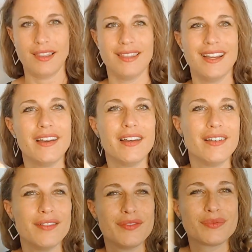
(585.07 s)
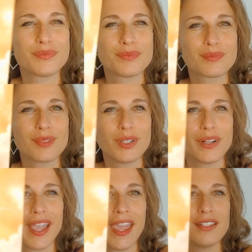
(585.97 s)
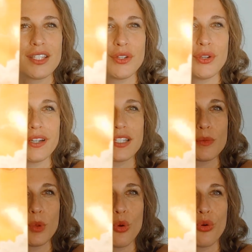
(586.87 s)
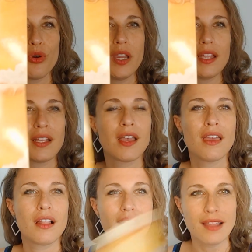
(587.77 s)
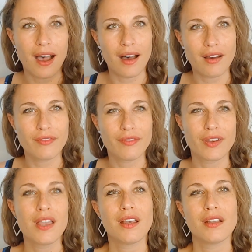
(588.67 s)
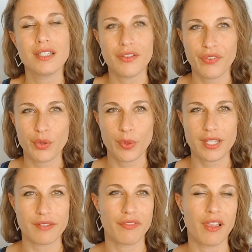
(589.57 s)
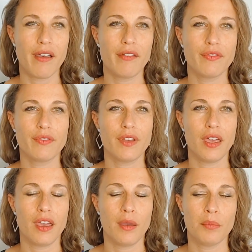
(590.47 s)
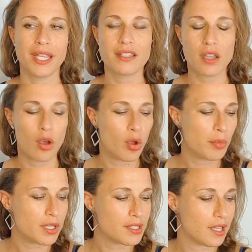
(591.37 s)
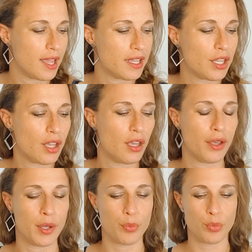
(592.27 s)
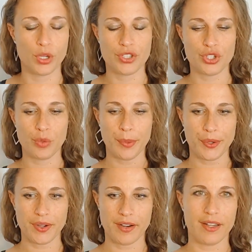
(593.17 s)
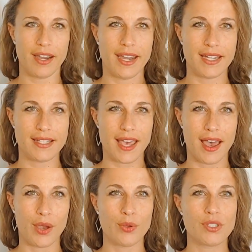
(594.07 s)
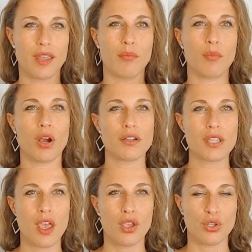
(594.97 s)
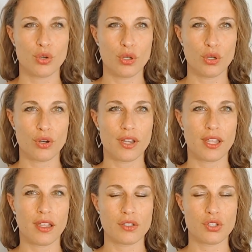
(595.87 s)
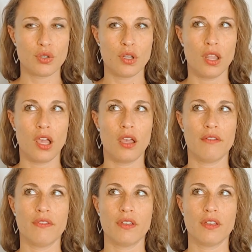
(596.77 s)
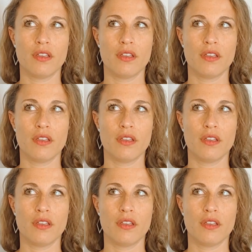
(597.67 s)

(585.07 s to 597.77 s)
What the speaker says: Love. Okay, so you're exploring love, different ways of love. It's almost like with Jupiter there in your eighth house and Mars, you're learning to love